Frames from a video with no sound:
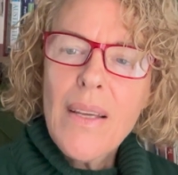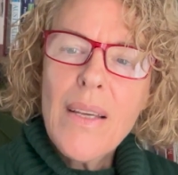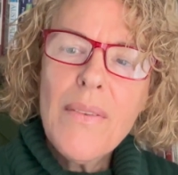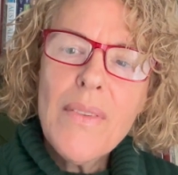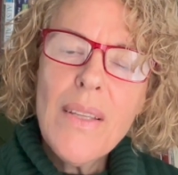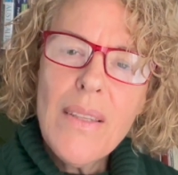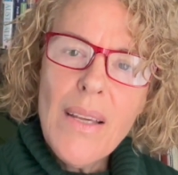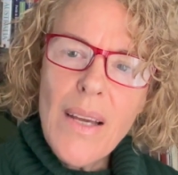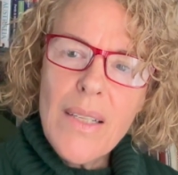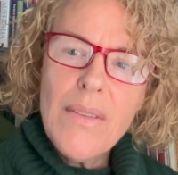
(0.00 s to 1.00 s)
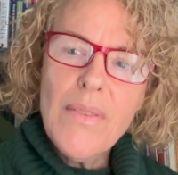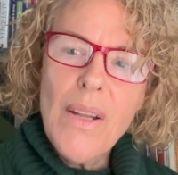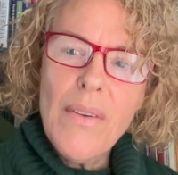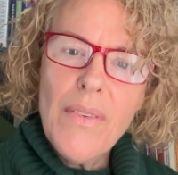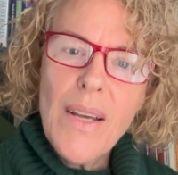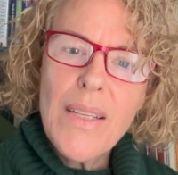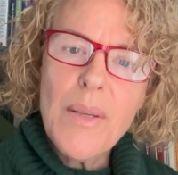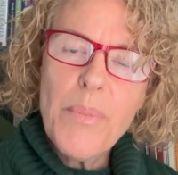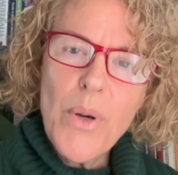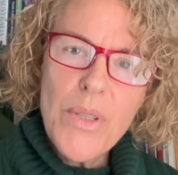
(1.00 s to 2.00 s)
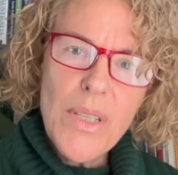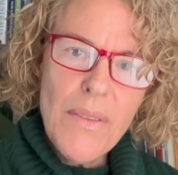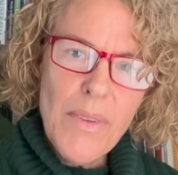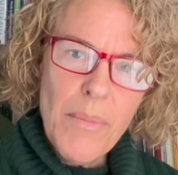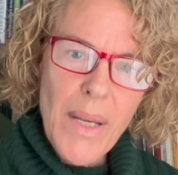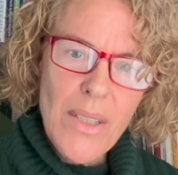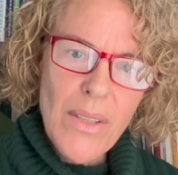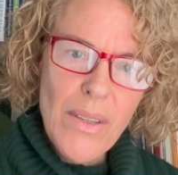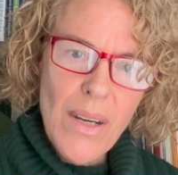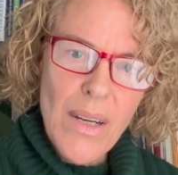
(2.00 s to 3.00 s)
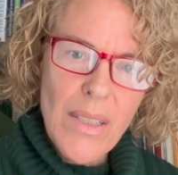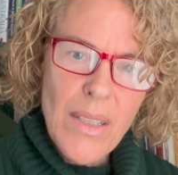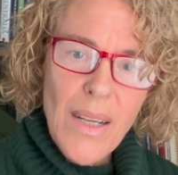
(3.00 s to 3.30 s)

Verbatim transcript: Given that the act of love has a positive impact on the heart,